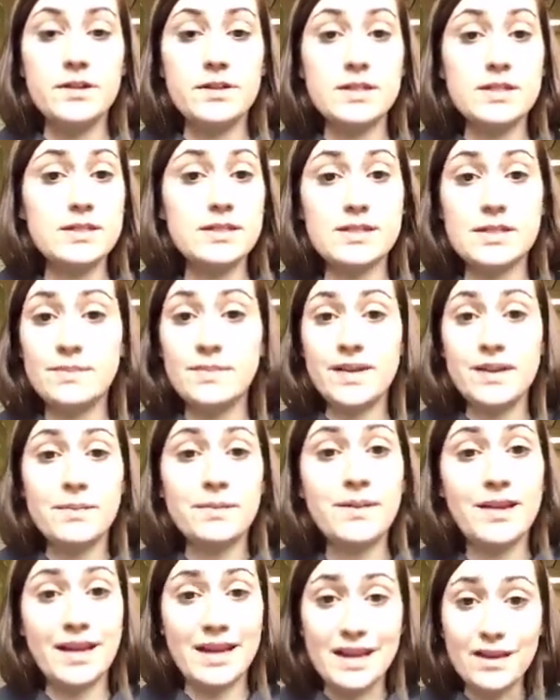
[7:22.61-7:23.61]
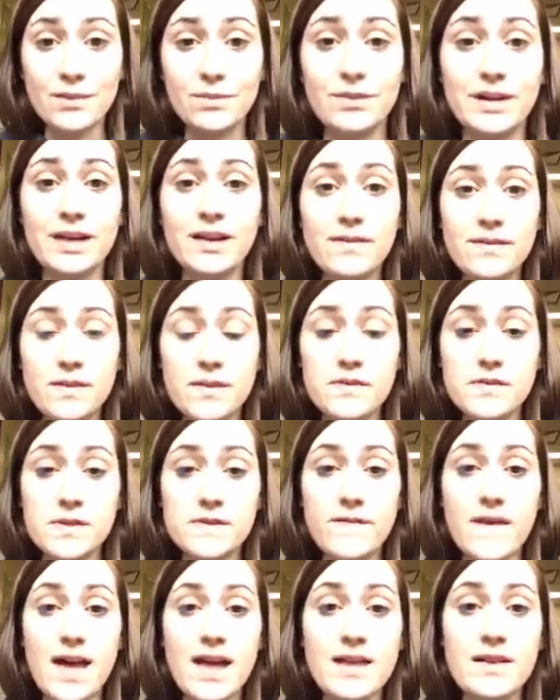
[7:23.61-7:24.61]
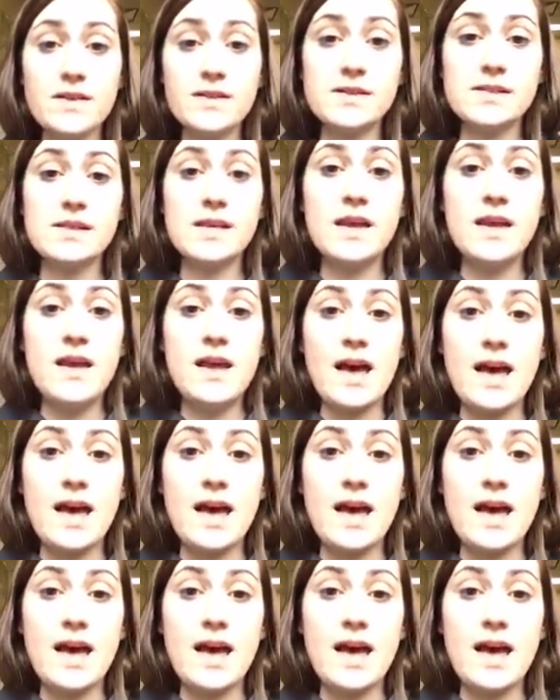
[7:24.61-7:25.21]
Just to be able to get rid of those files,